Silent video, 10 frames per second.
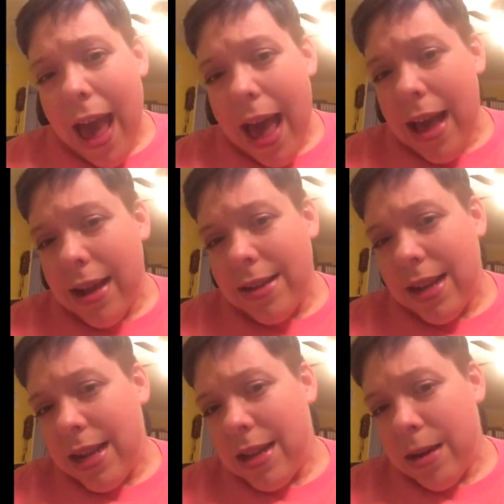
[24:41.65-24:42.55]

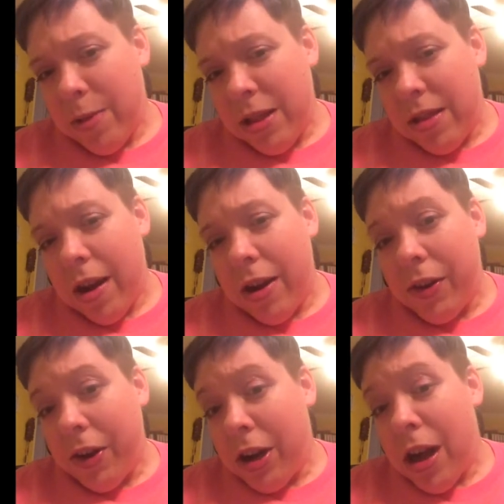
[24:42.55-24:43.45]
accented with
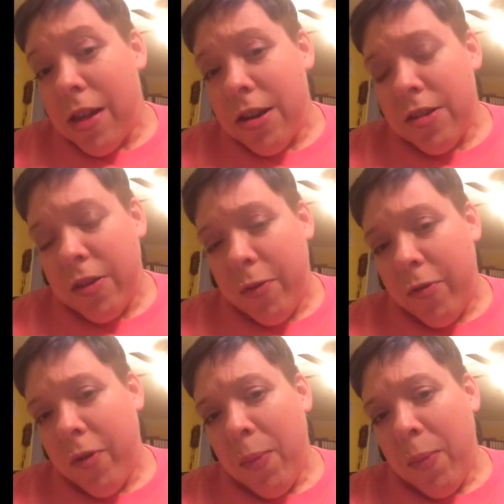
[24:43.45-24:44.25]
darker colors of